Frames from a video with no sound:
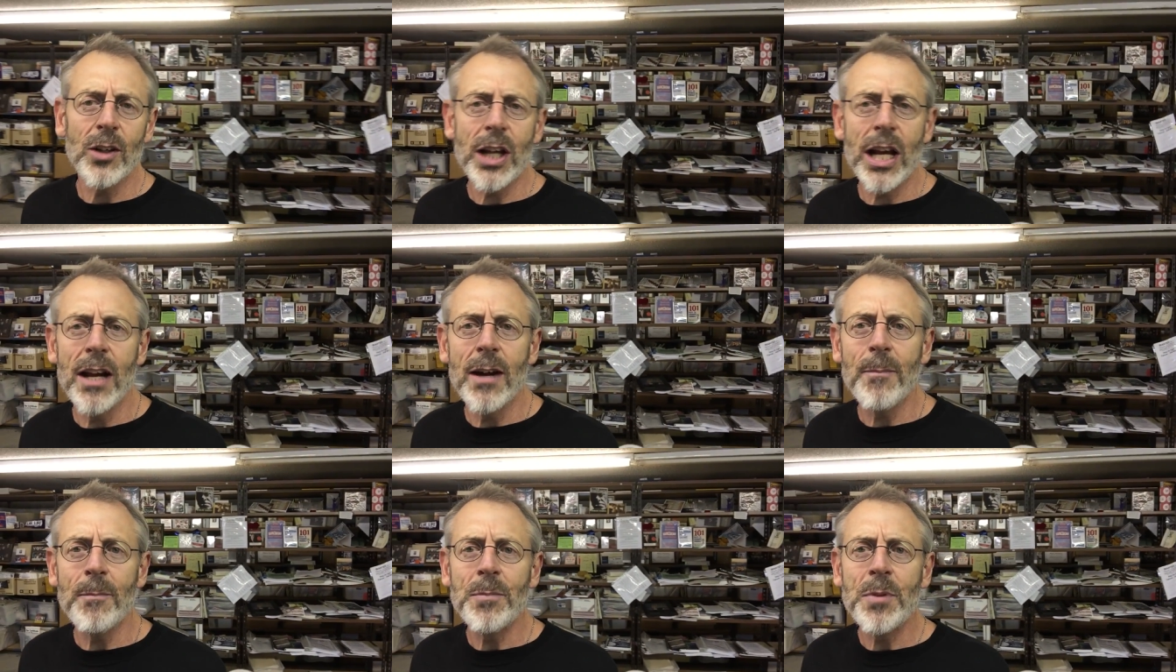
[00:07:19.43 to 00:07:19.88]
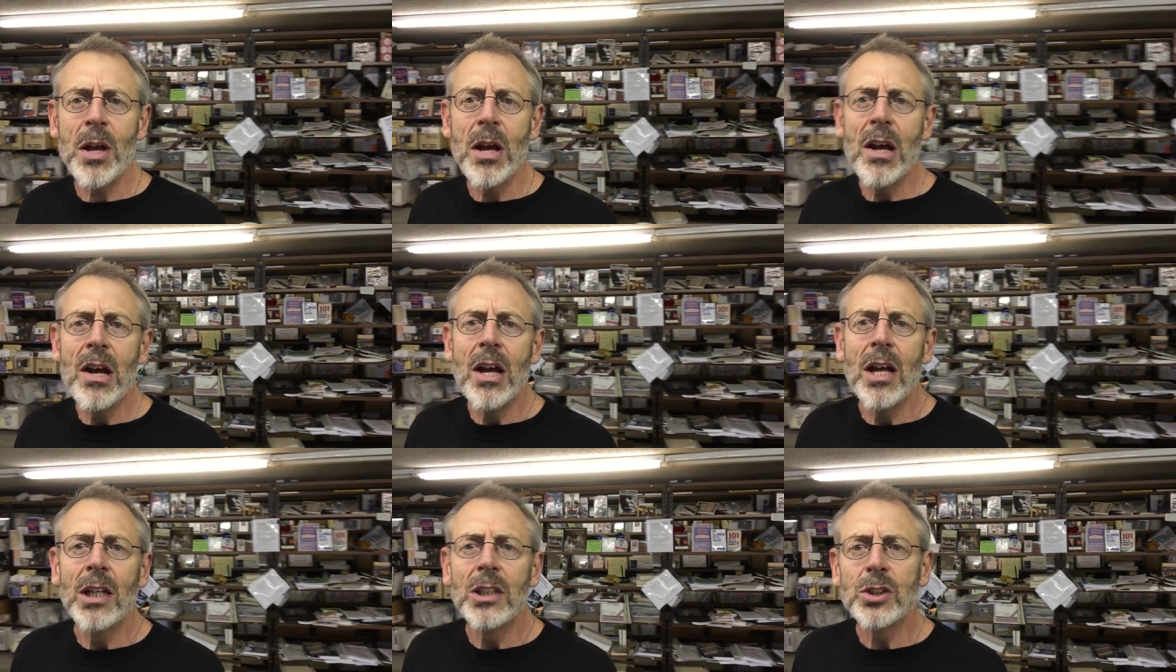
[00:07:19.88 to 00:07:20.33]
Okay,
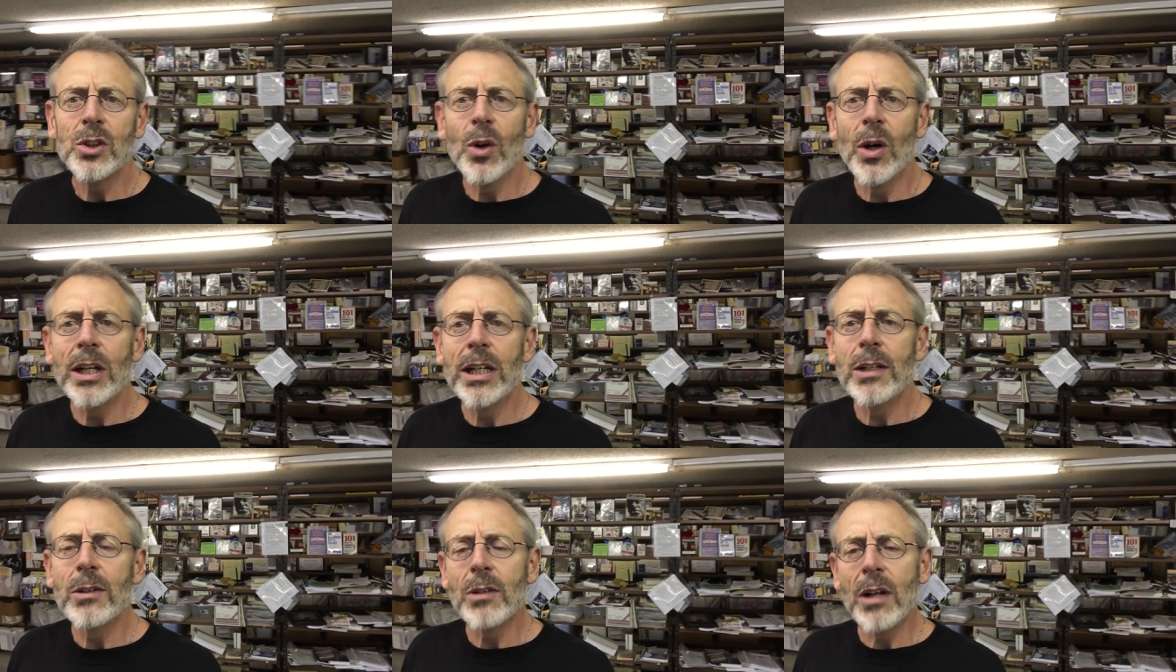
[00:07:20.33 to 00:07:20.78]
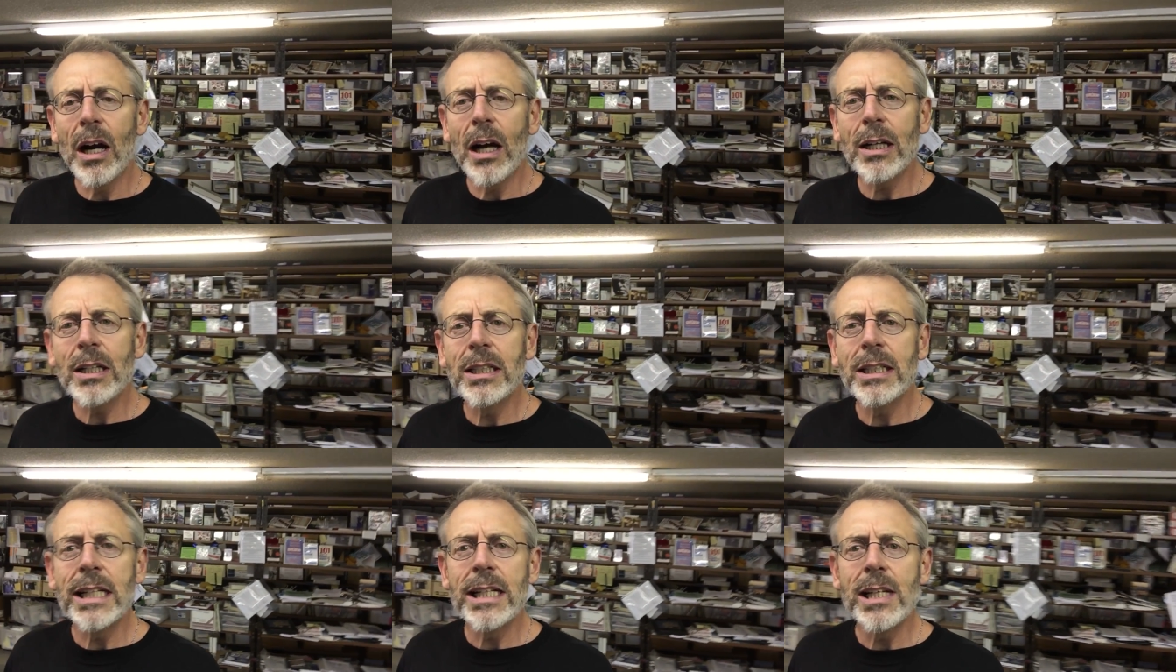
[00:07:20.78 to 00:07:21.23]
so I
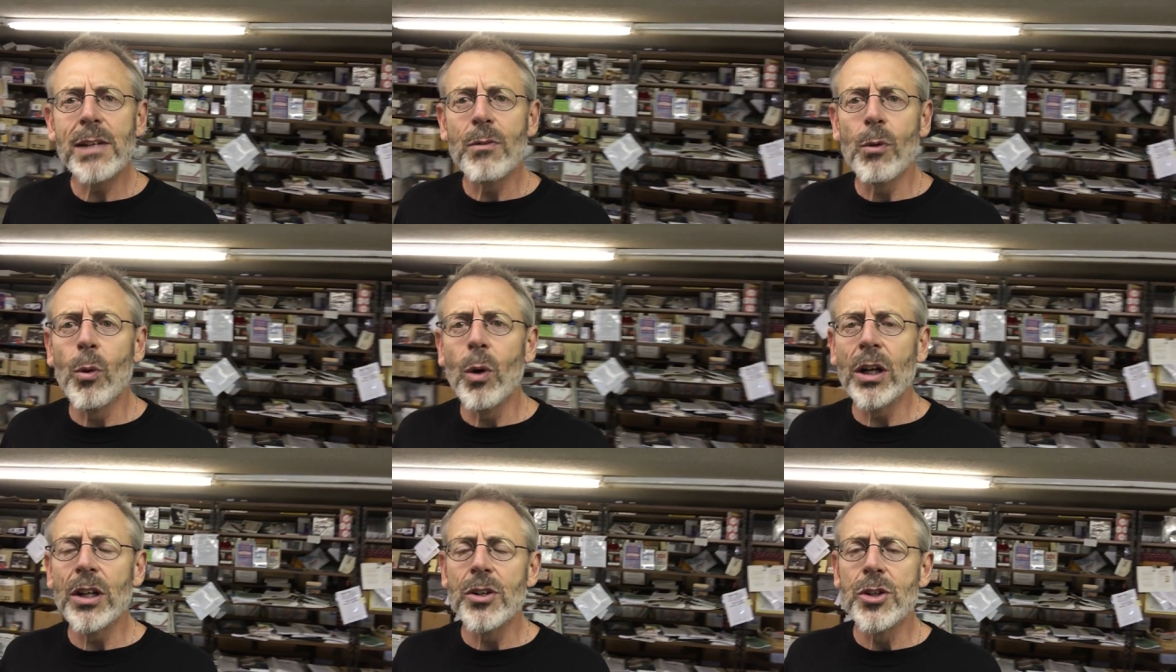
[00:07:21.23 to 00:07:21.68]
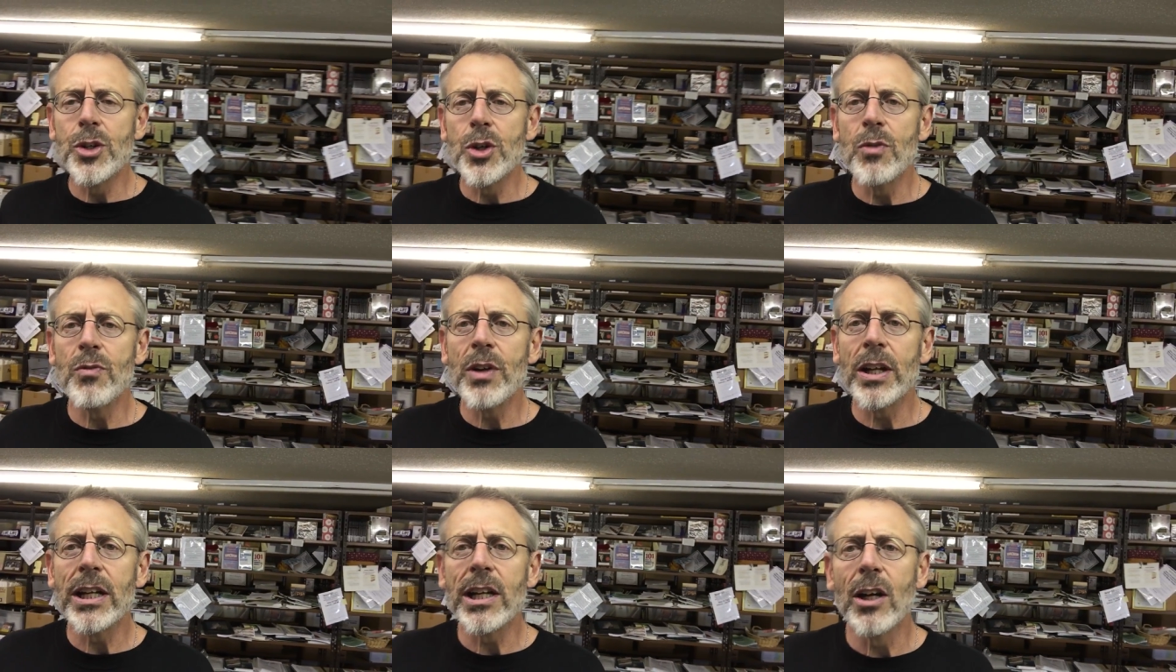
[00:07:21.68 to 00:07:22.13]
didn't even want to
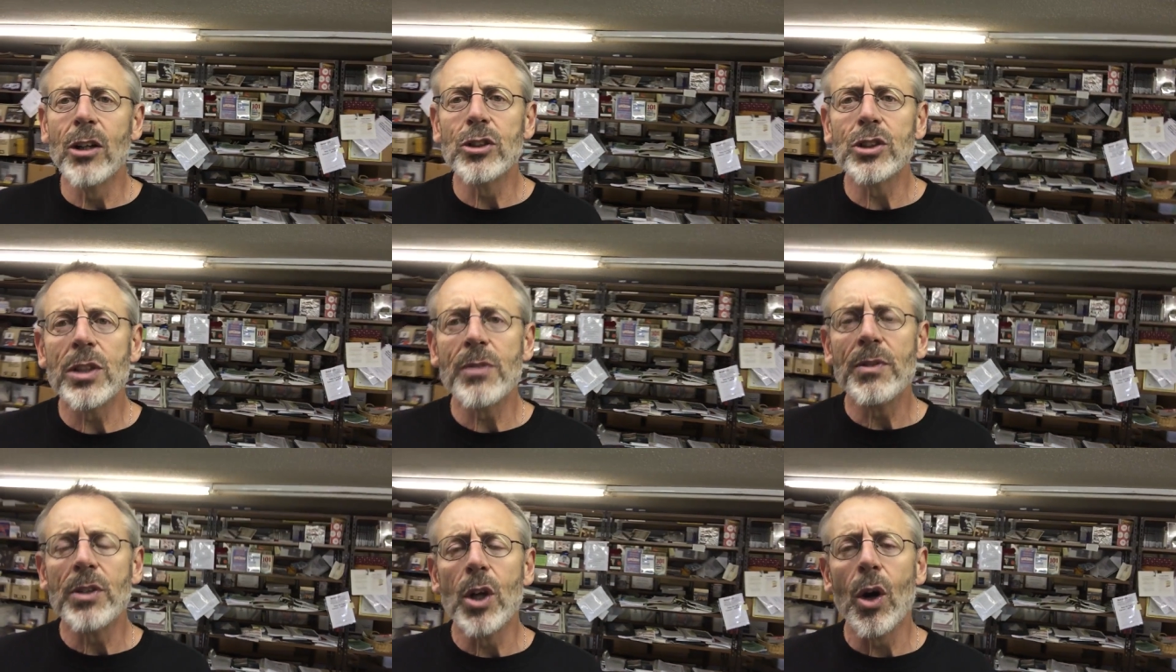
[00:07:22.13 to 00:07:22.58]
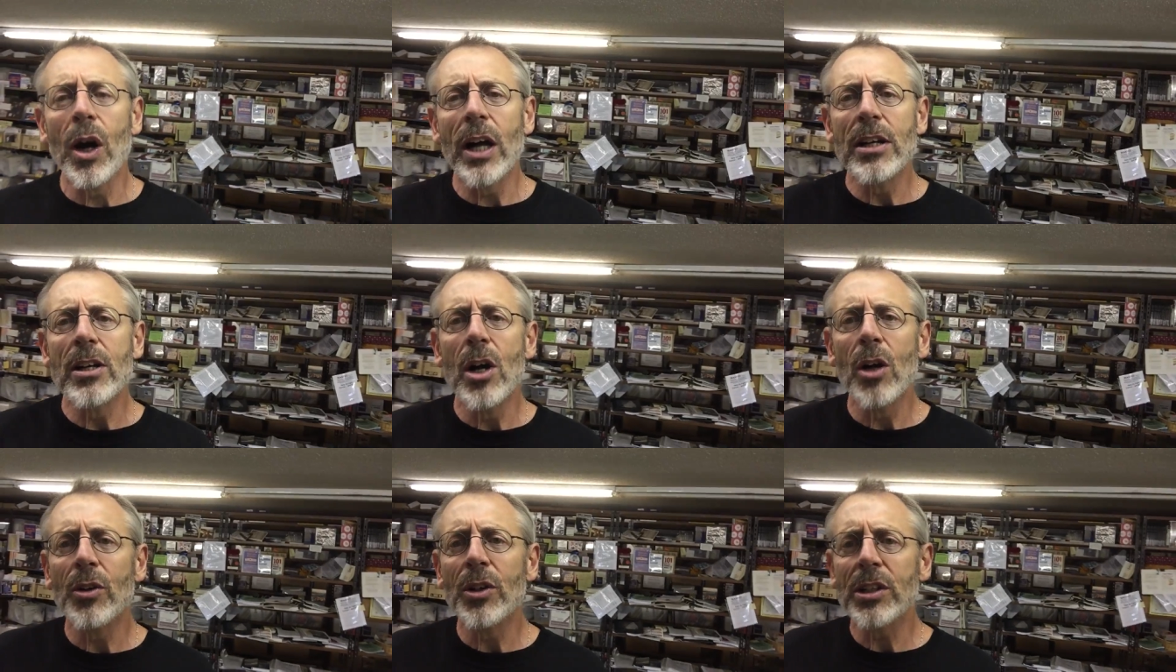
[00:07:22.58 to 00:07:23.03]
do videos, even though I
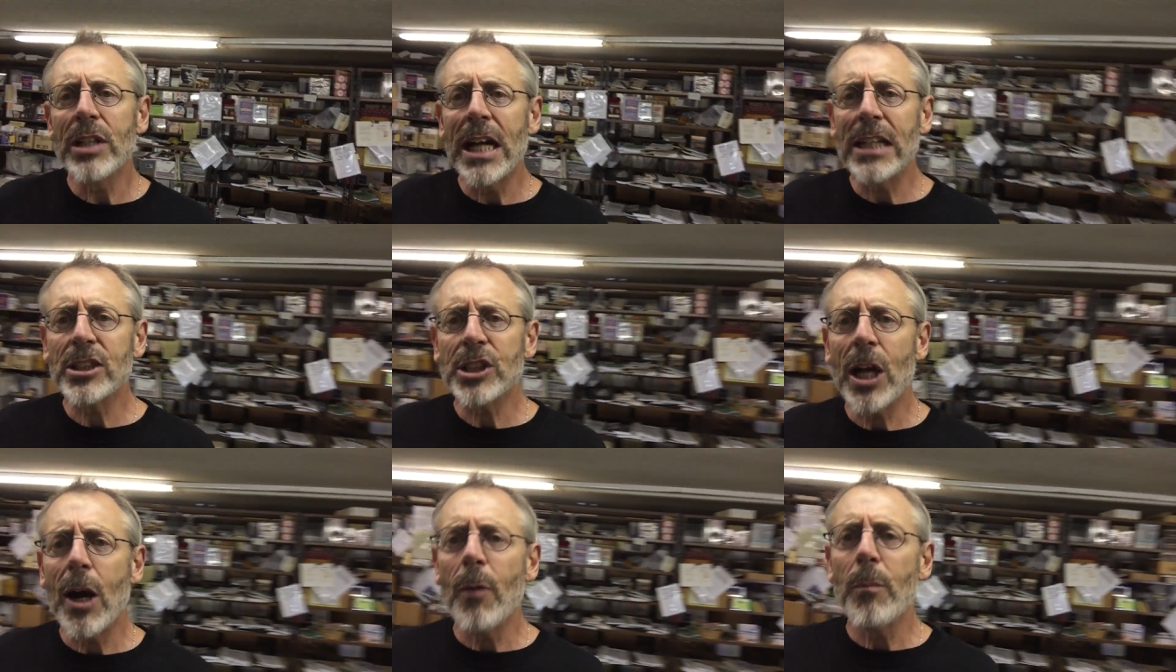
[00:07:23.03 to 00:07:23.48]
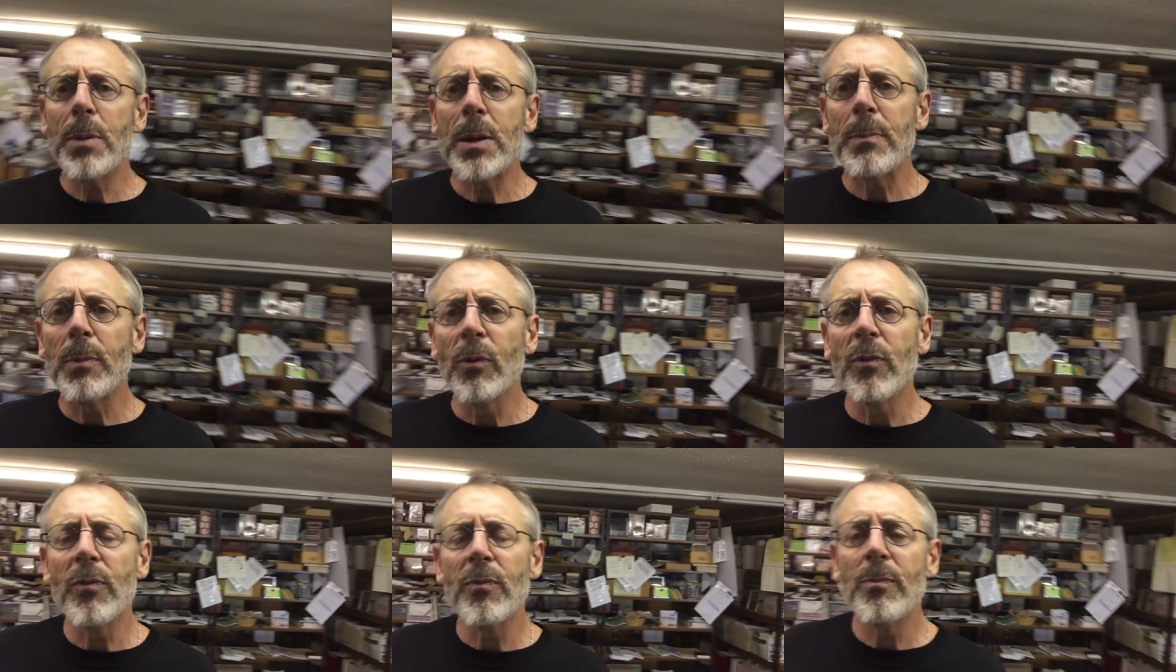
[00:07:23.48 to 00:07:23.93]
know that that's how
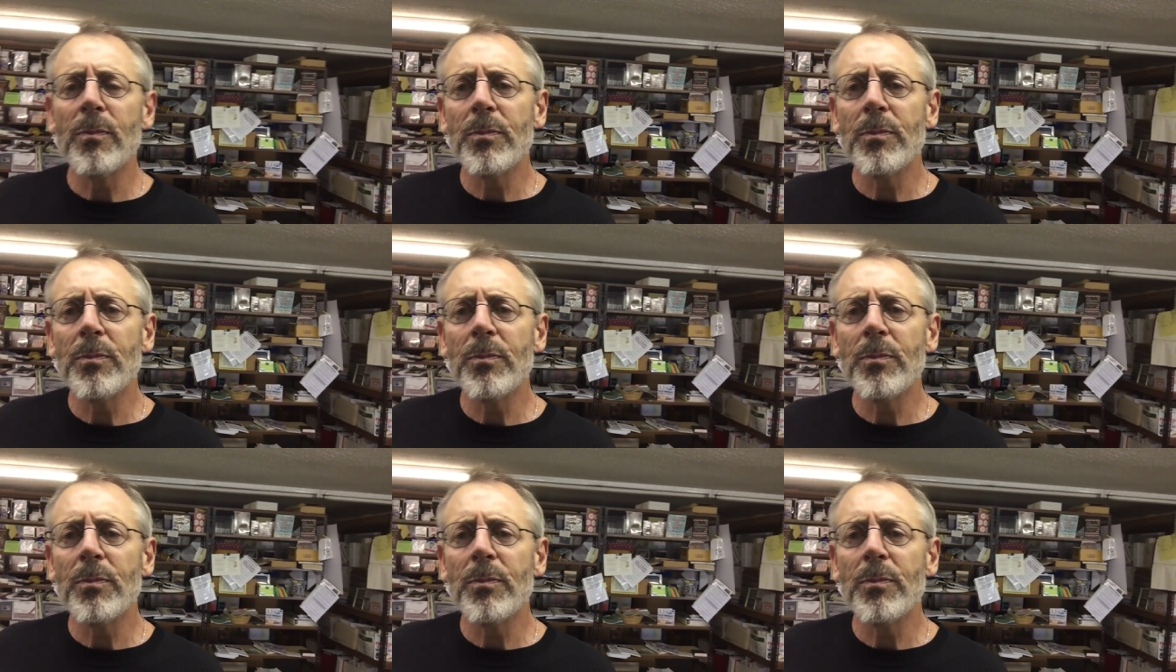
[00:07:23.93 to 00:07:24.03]
people